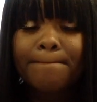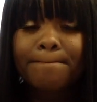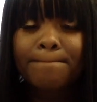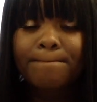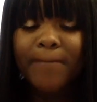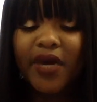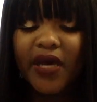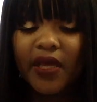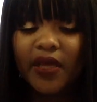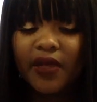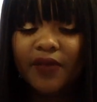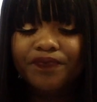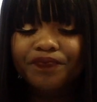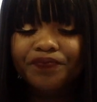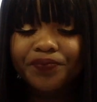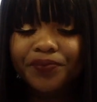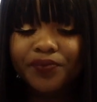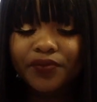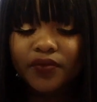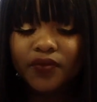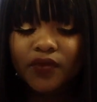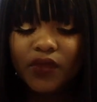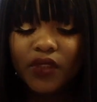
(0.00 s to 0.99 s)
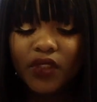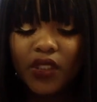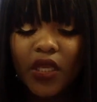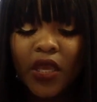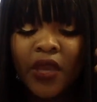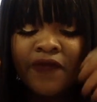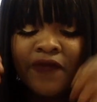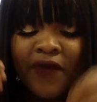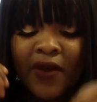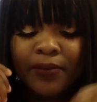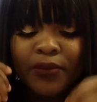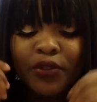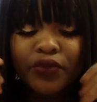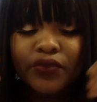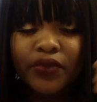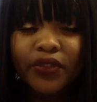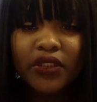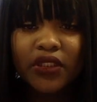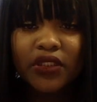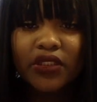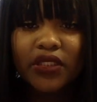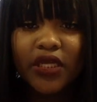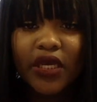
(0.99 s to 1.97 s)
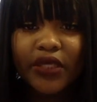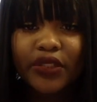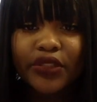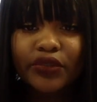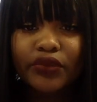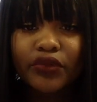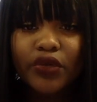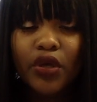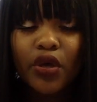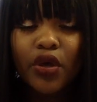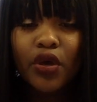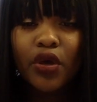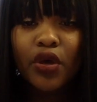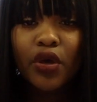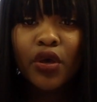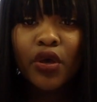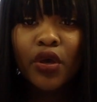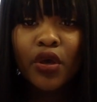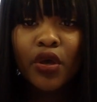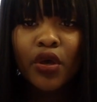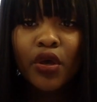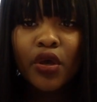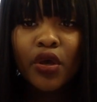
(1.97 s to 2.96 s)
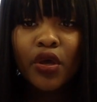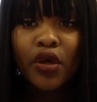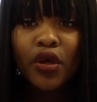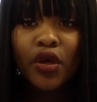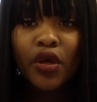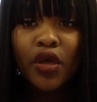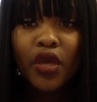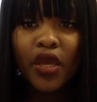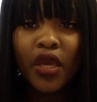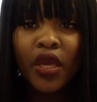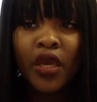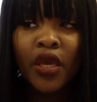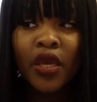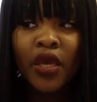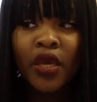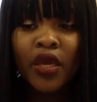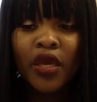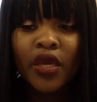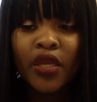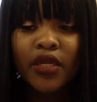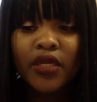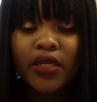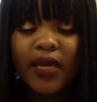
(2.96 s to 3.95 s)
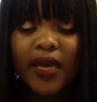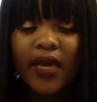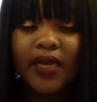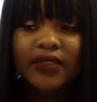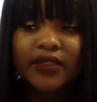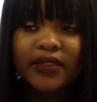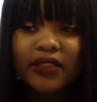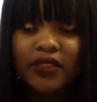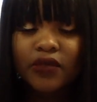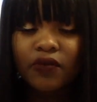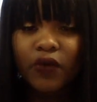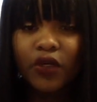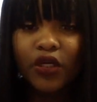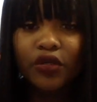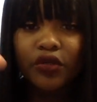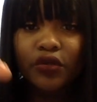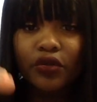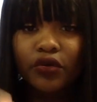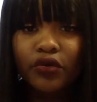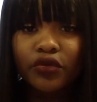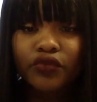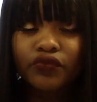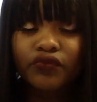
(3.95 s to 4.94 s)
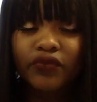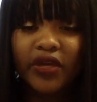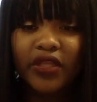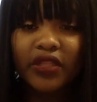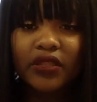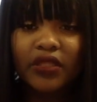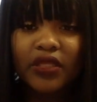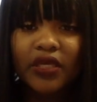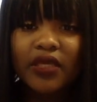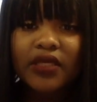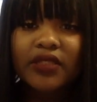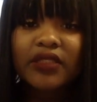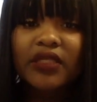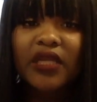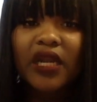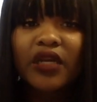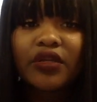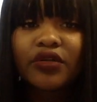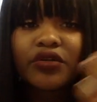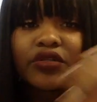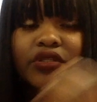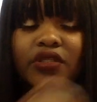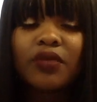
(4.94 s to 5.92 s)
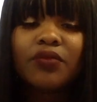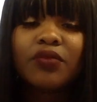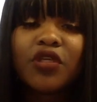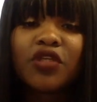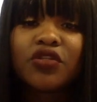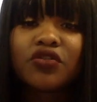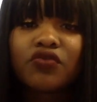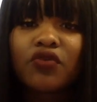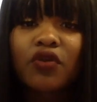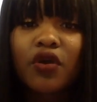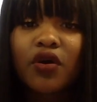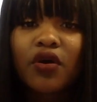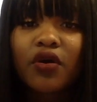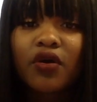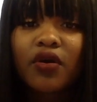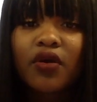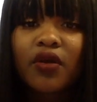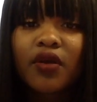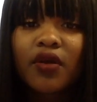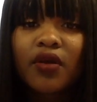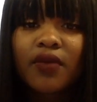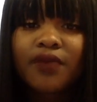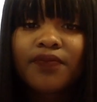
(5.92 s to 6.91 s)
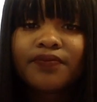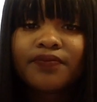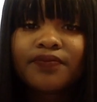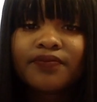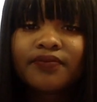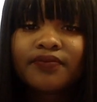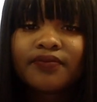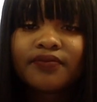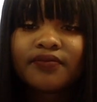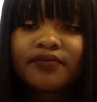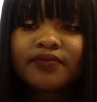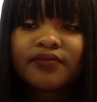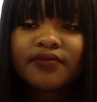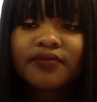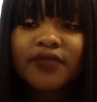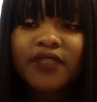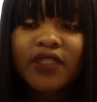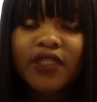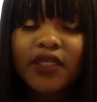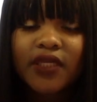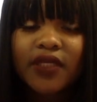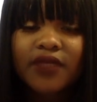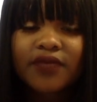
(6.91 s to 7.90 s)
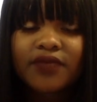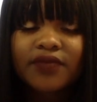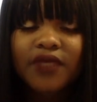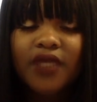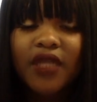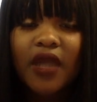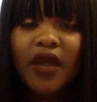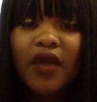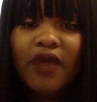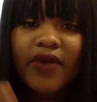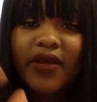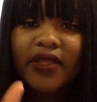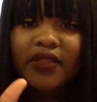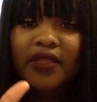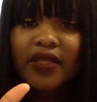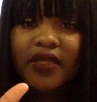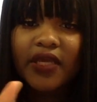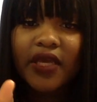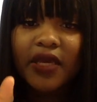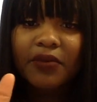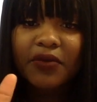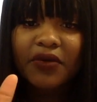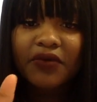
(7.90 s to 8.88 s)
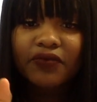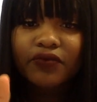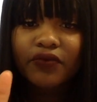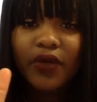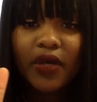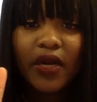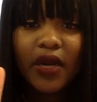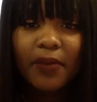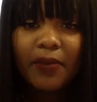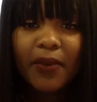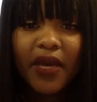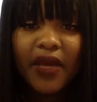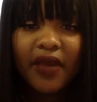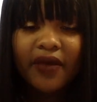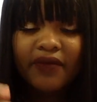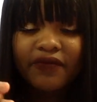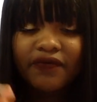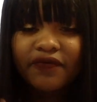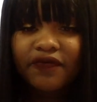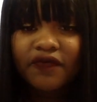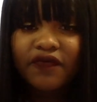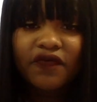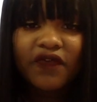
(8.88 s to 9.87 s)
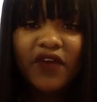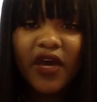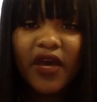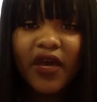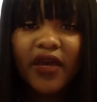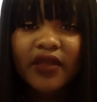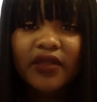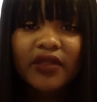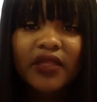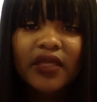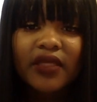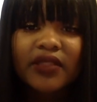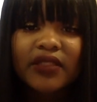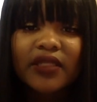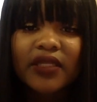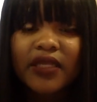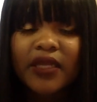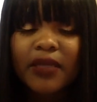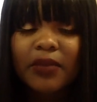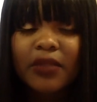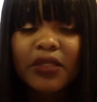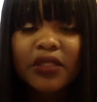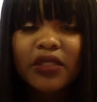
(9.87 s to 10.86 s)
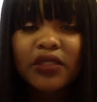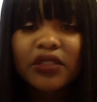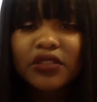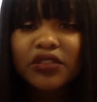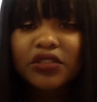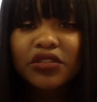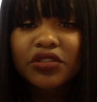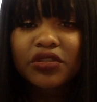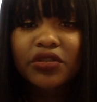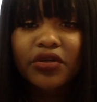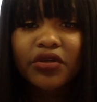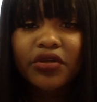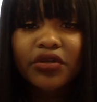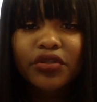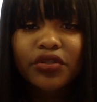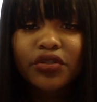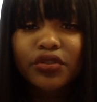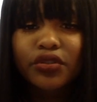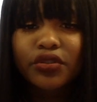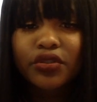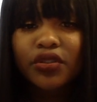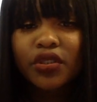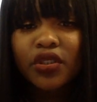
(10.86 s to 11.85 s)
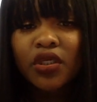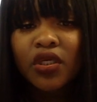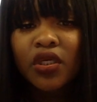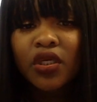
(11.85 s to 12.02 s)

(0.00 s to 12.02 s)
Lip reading: But if I'm doing the test and I see one of those red things, then I know something is wrong. And I'll write the name of what I might find, like the name of the discharge, or